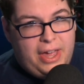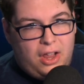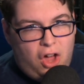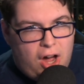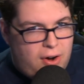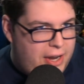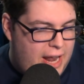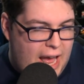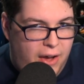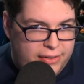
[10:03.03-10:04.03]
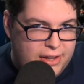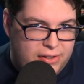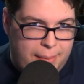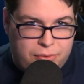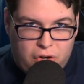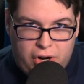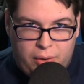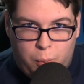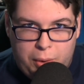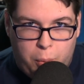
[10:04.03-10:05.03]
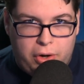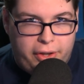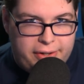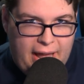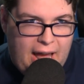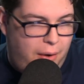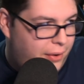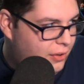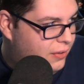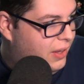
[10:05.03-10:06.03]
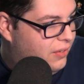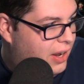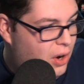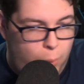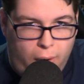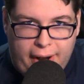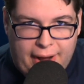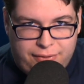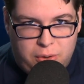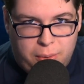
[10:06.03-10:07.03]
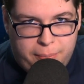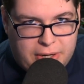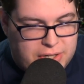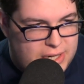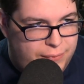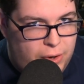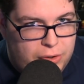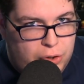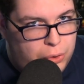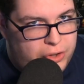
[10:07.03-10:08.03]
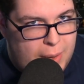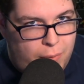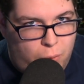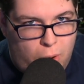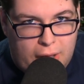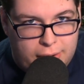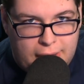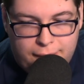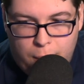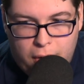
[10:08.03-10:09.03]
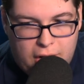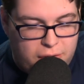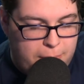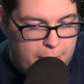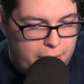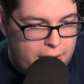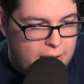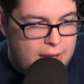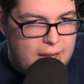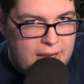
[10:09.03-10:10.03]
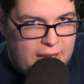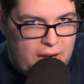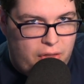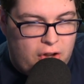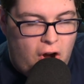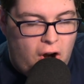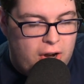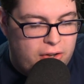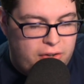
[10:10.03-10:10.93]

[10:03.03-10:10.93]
a lot right now. That's because I'm starting to whittle it down because I don't want to have to do a bunch of stuff on Tuesday before I leave. I want to just be able to get in the car and just